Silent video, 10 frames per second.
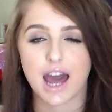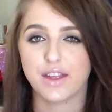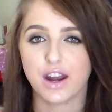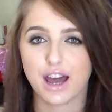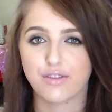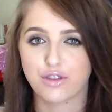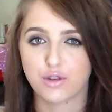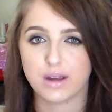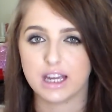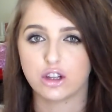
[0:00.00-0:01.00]
And then I have
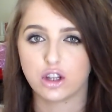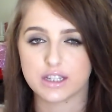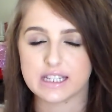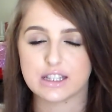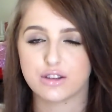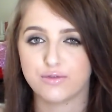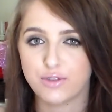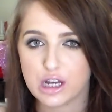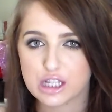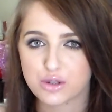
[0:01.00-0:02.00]
three glosses. The
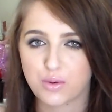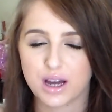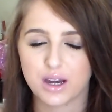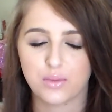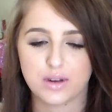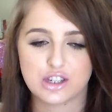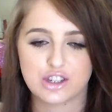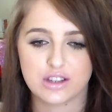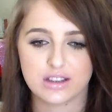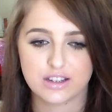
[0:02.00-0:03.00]
first one,
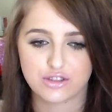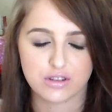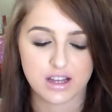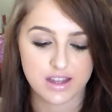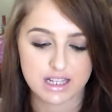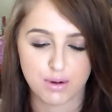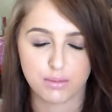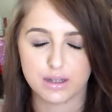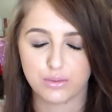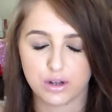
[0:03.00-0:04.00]
which literally these
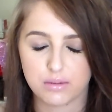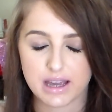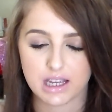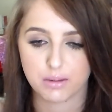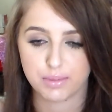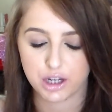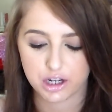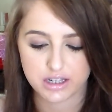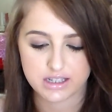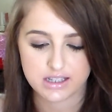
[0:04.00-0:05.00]
probably wouldn't make an
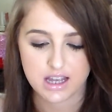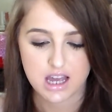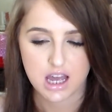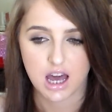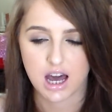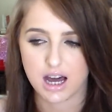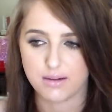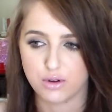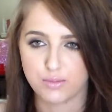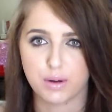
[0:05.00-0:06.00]
appearance,
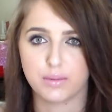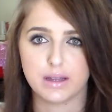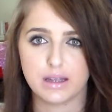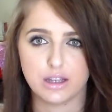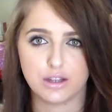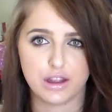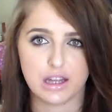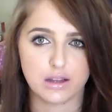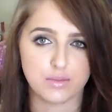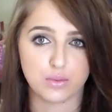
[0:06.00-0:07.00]
or probably you'd
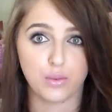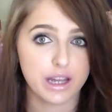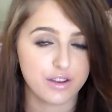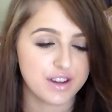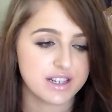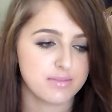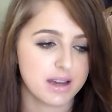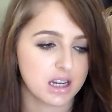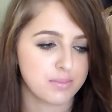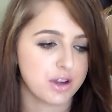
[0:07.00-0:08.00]
think it was weird if they didn't
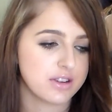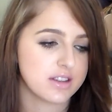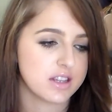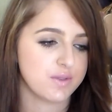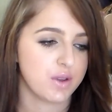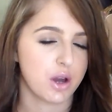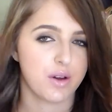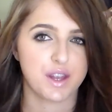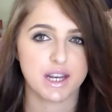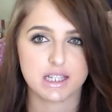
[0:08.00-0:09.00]
make an appearance in this video,
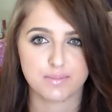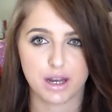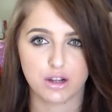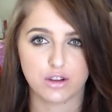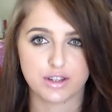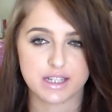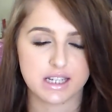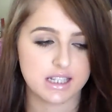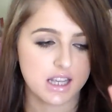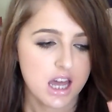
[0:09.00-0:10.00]
are the NYX Butter
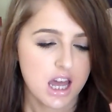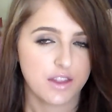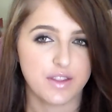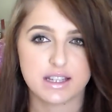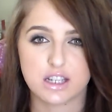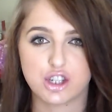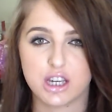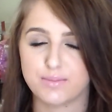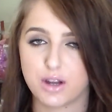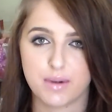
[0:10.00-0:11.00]
Glosses. These are
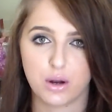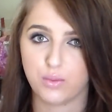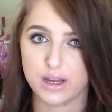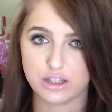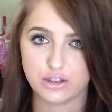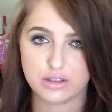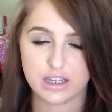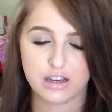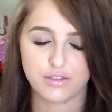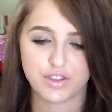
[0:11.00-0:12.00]
cheap no matter where you
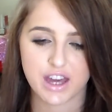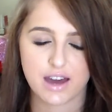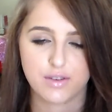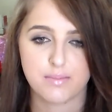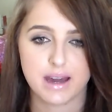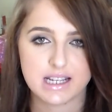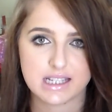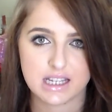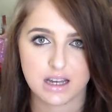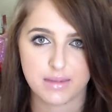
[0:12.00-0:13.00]
live. They have
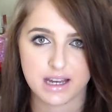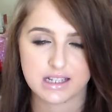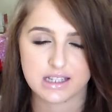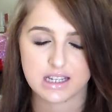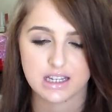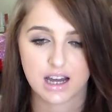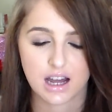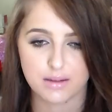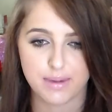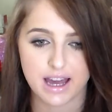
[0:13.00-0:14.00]
amazing, amazing
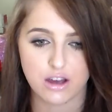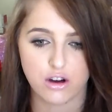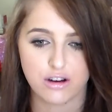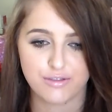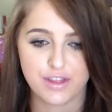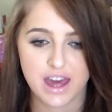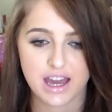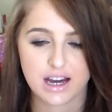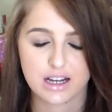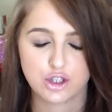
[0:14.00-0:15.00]
color payoff.
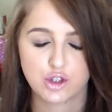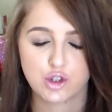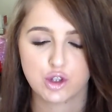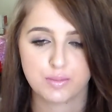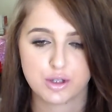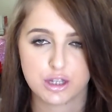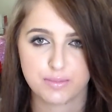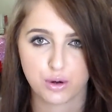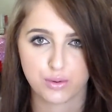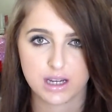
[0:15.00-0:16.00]
They are super,
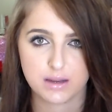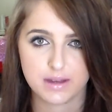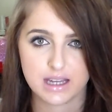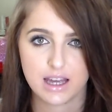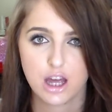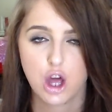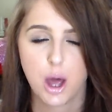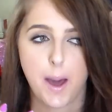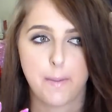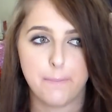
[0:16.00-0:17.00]
super creamy,
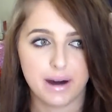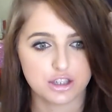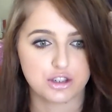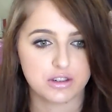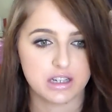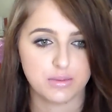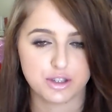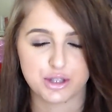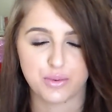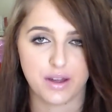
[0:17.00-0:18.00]
buttery,
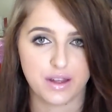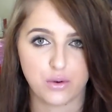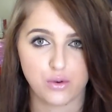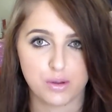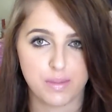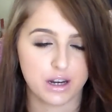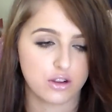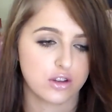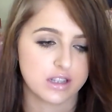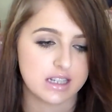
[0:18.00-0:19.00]
which is why they're called the
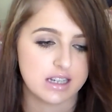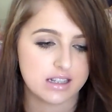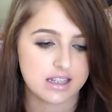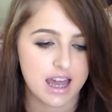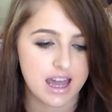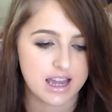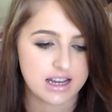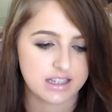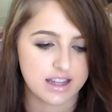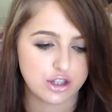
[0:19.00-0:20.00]
Butter Glosses,
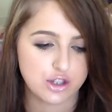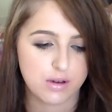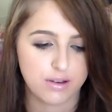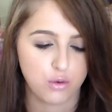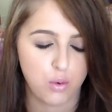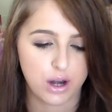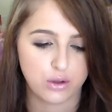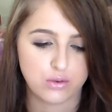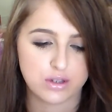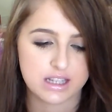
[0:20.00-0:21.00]
and they do have quite
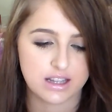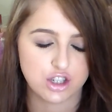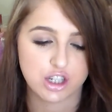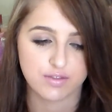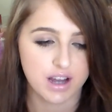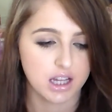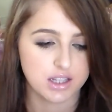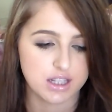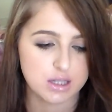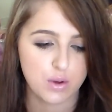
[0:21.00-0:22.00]
a good selection of
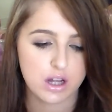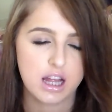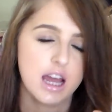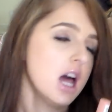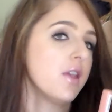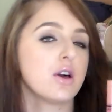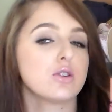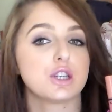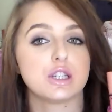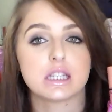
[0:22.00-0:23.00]
colors as well. They
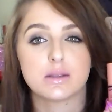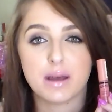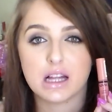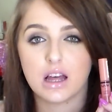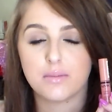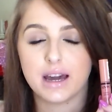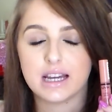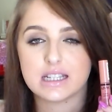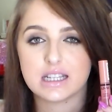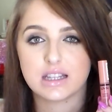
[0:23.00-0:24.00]
also smell
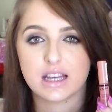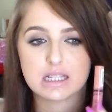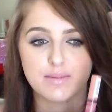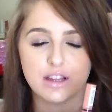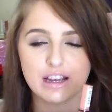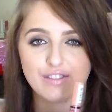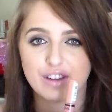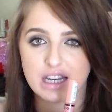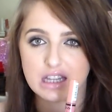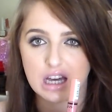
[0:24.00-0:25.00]
amazing. They smell like
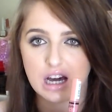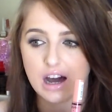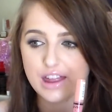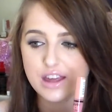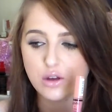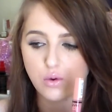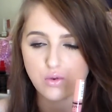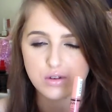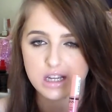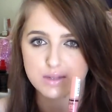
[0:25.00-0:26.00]
vanilla. I think
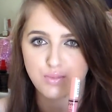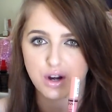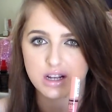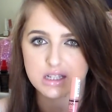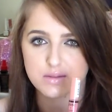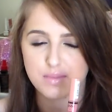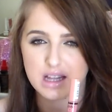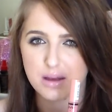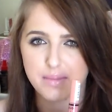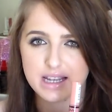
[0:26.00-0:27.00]
all NYX products
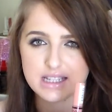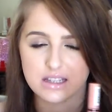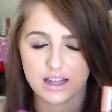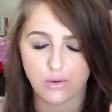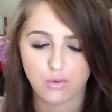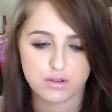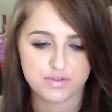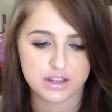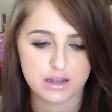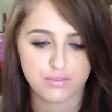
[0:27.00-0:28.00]
smell amazing, like all
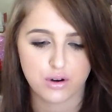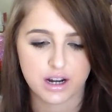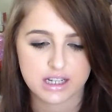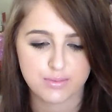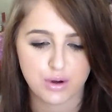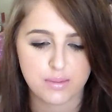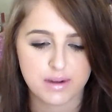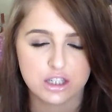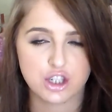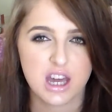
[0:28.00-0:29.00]
of the lip products pretty
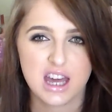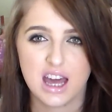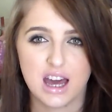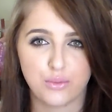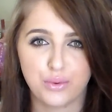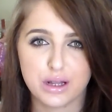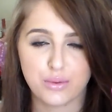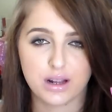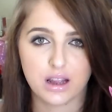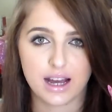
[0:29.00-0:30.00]
much.
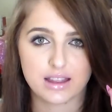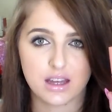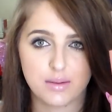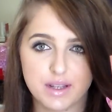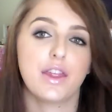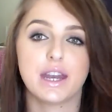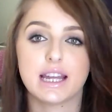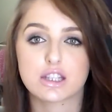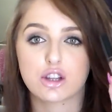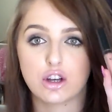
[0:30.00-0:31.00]
Really, really like them. Another
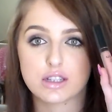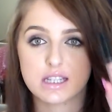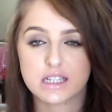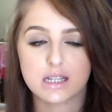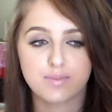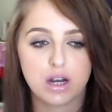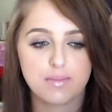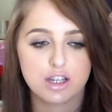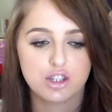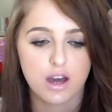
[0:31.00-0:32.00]
NYX gloss. This is
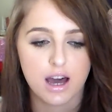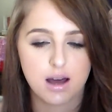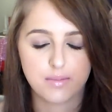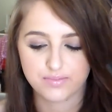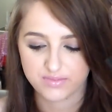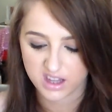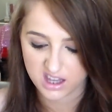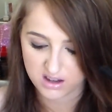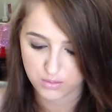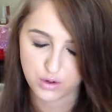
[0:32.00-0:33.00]
pretty much,
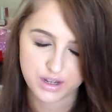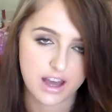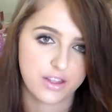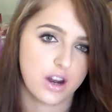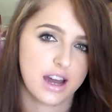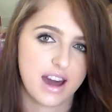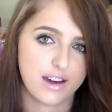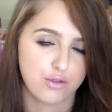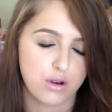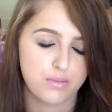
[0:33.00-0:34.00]
well, now that I
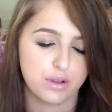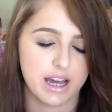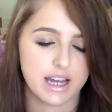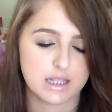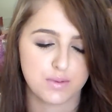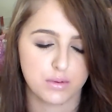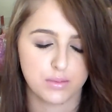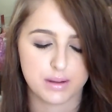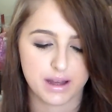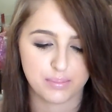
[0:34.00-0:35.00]
have Creme, it's
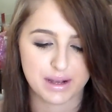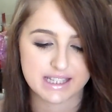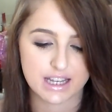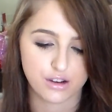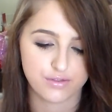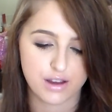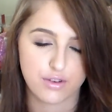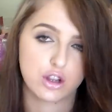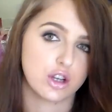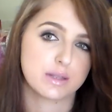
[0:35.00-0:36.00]
probably like my second
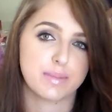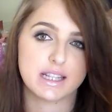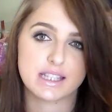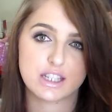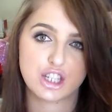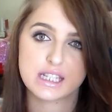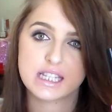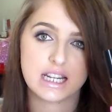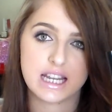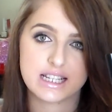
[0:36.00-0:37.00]
favorite gloss, but it's
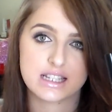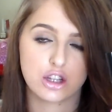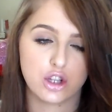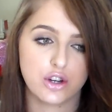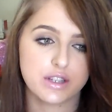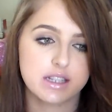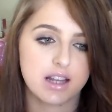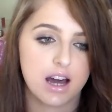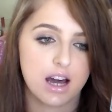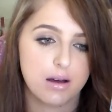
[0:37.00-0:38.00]
just the NYX
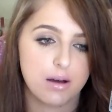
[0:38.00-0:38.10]
gloss,